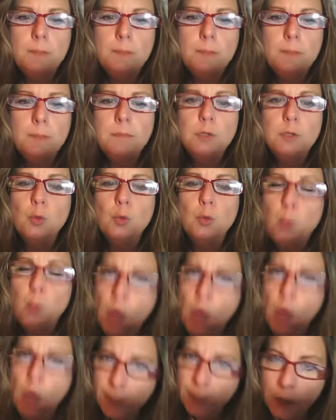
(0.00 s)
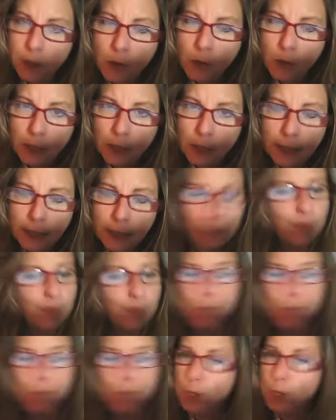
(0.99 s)
You want to go get that before
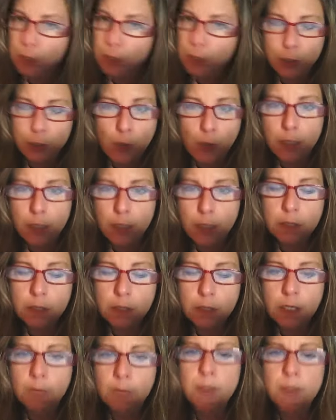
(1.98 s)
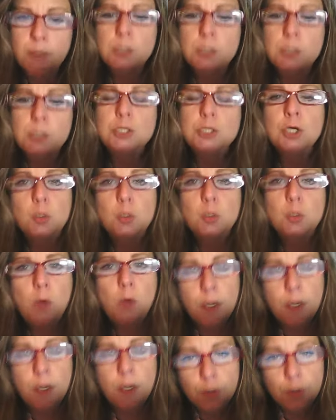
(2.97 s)
you do anything, because you're going to want
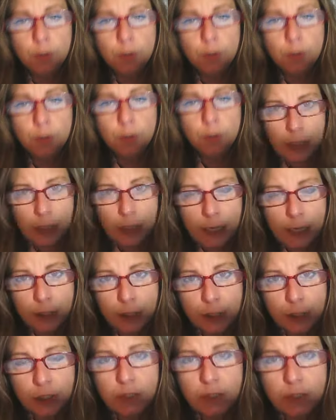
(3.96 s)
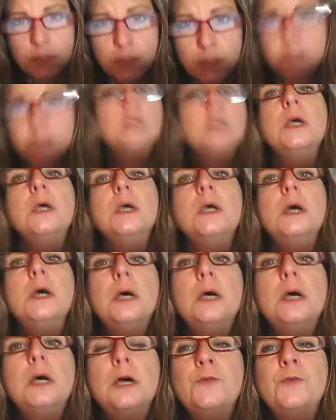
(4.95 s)
your notifications
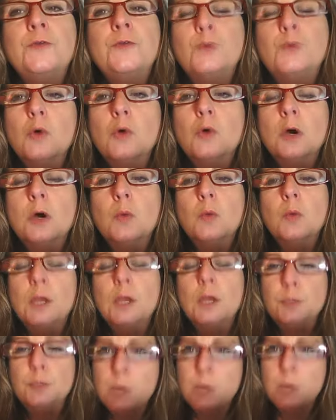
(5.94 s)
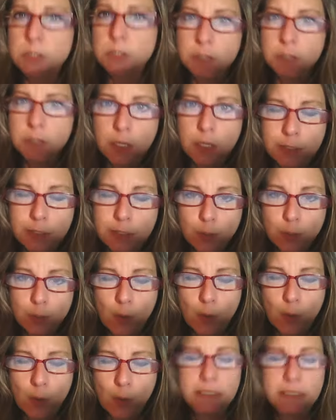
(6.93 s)
for when you personalize your
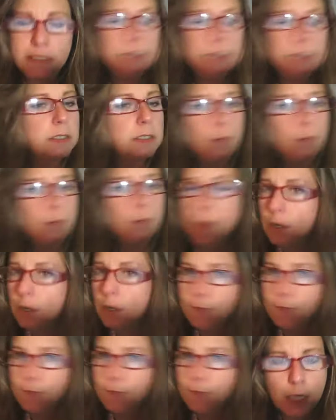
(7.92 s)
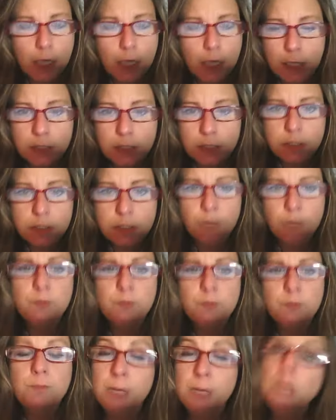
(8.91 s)
websites and all of that kind of stuff to
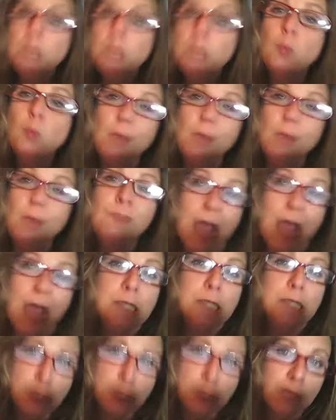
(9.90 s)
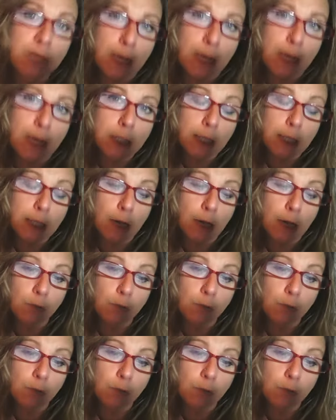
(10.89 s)
be with that Gmail account.